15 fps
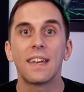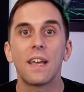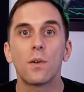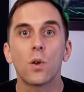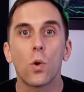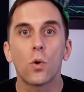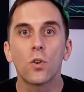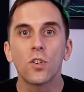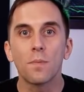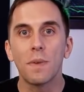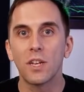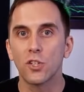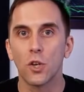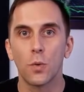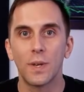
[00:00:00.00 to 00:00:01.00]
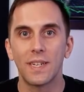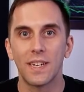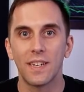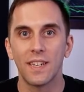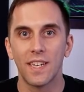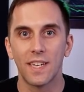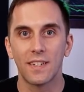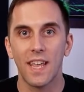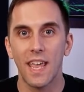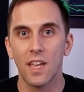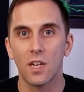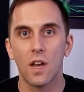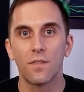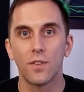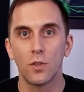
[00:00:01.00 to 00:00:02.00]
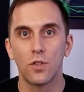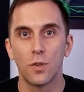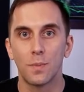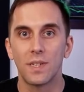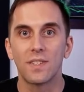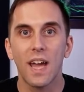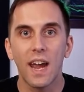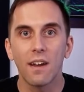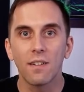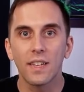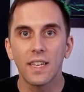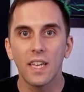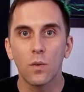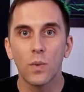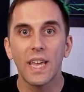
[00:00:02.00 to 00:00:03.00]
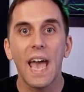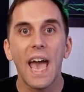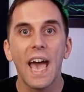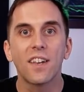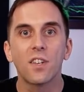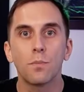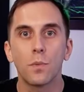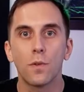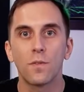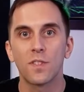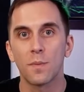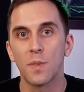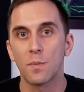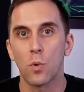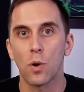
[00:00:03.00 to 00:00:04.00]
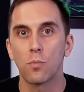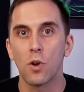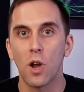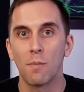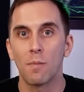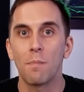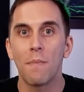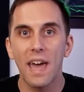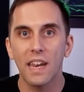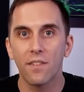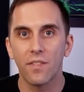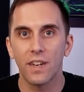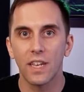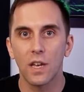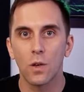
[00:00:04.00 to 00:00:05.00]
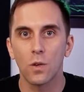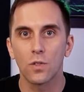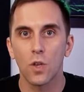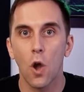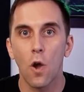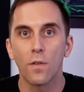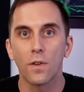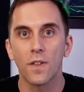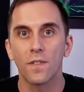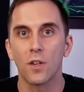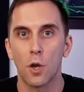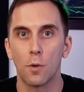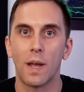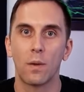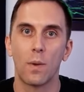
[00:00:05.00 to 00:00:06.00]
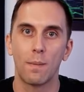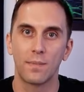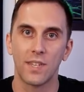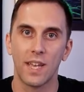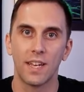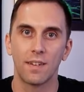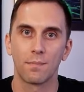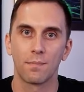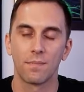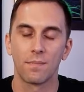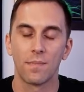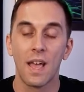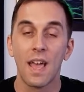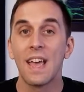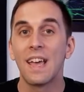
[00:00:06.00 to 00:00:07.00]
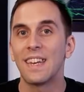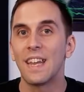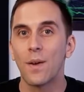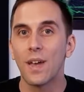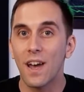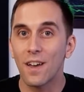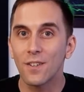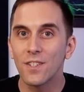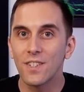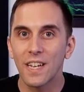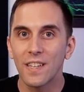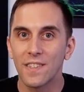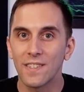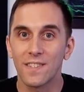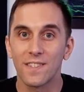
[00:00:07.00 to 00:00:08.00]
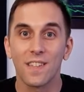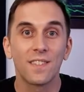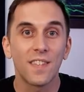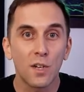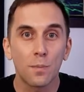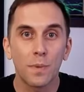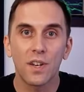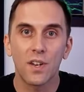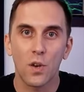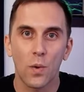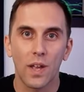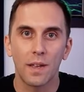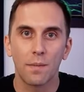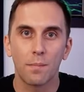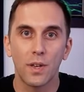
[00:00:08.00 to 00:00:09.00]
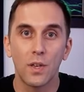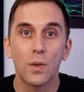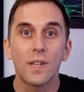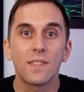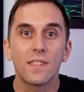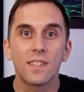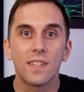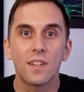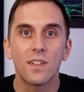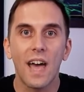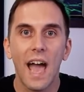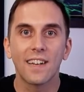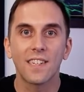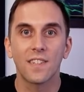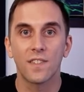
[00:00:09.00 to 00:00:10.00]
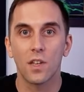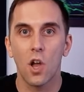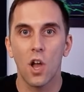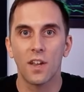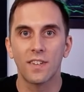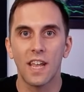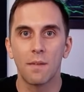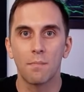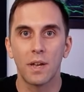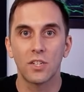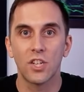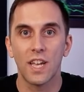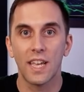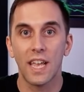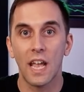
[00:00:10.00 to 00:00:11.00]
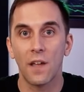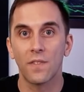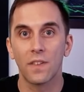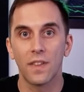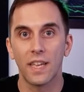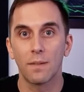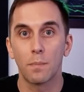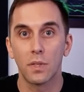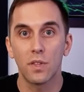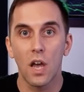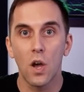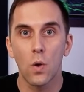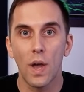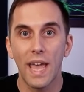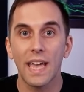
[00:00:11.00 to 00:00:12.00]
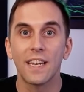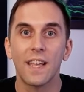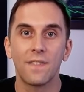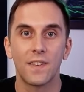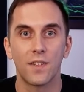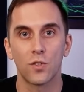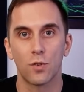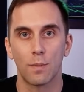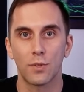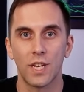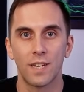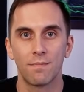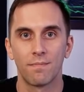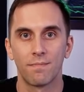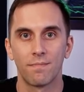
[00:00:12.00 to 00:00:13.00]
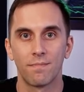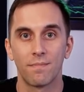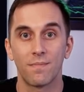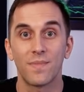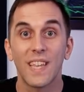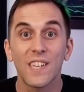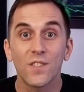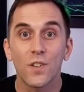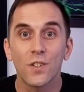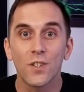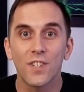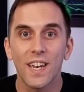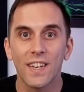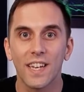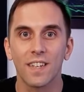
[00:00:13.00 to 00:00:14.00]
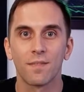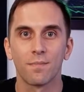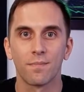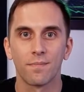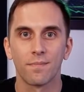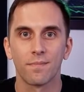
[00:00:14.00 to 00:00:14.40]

Now, in order to make sure we didn't get taken off YouTube entirely, we had to move some of the more problematic videos over to the Nullbyte website. Now I understand this is a little bit annoying, but you can still access the content by checking out the link below and in the description. Thanks for understanding.